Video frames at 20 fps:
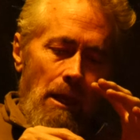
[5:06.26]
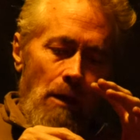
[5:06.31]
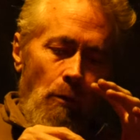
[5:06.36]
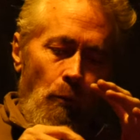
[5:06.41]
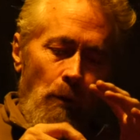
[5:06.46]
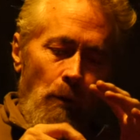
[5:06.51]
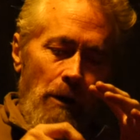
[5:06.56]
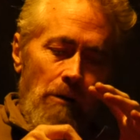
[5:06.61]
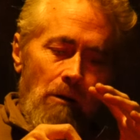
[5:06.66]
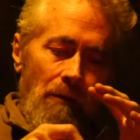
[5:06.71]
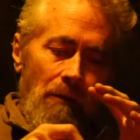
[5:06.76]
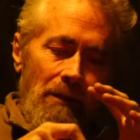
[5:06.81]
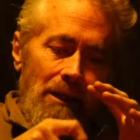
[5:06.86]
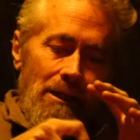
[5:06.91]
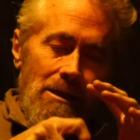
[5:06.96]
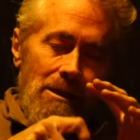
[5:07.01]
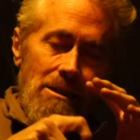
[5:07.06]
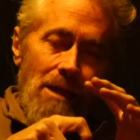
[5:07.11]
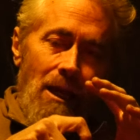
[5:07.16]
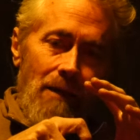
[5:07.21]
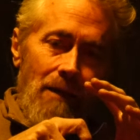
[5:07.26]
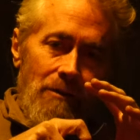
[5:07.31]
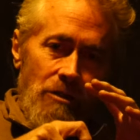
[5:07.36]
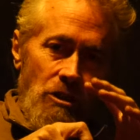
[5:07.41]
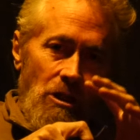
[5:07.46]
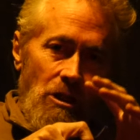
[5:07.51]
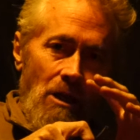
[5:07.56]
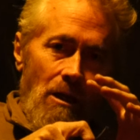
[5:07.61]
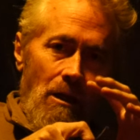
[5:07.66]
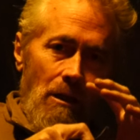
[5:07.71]
We are on the inside of the
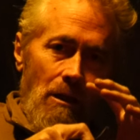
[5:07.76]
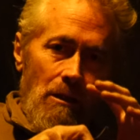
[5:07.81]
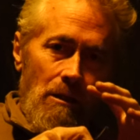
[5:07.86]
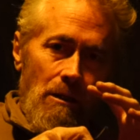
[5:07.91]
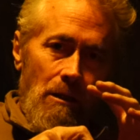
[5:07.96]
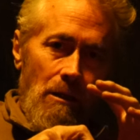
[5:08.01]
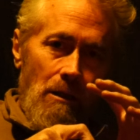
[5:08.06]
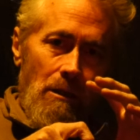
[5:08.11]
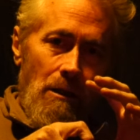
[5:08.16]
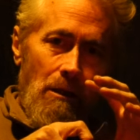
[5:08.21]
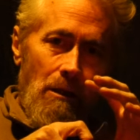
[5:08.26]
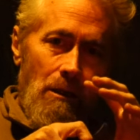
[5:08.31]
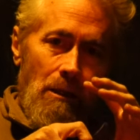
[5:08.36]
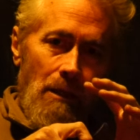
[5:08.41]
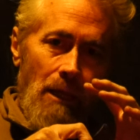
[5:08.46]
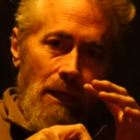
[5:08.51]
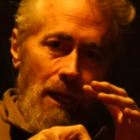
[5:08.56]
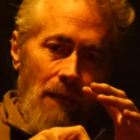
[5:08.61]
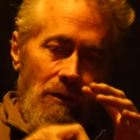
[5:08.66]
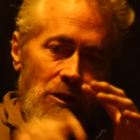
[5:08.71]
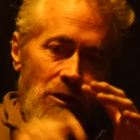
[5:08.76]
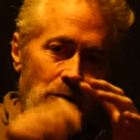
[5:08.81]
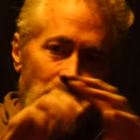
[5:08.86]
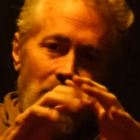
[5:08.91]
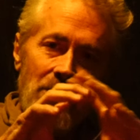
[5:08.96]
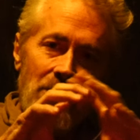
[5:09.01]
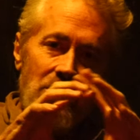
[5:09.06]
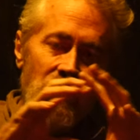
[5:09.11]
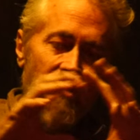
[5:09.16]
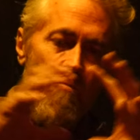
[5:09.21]
shell, and this
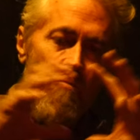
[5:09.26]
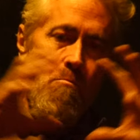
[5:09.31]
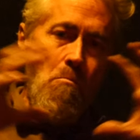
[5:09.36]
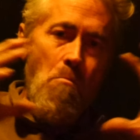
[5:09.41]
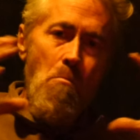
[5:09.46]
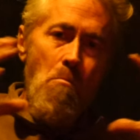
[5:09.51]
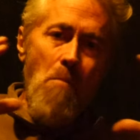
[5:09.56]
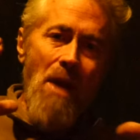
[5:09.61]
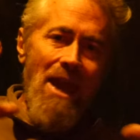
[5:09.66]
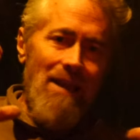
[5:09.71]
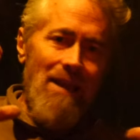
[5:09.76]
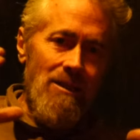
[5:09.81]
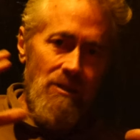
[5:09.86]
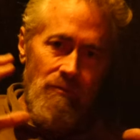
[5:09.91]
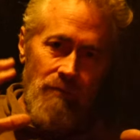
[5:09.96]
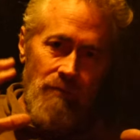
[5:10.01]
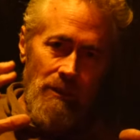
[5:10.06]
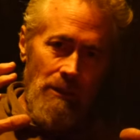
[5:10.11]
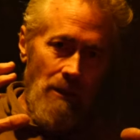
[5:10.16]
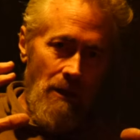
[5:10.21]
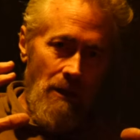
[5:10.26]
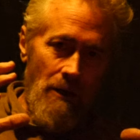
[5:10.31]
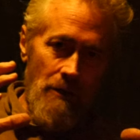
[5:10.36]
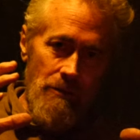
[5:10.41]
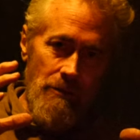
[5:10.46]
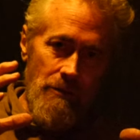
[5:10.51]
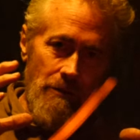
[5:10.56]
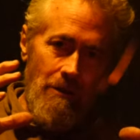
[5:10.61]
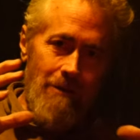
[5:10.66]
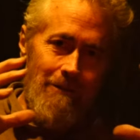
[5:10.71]
place is massively
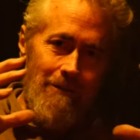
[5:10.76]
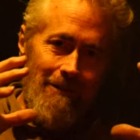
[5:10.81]
larger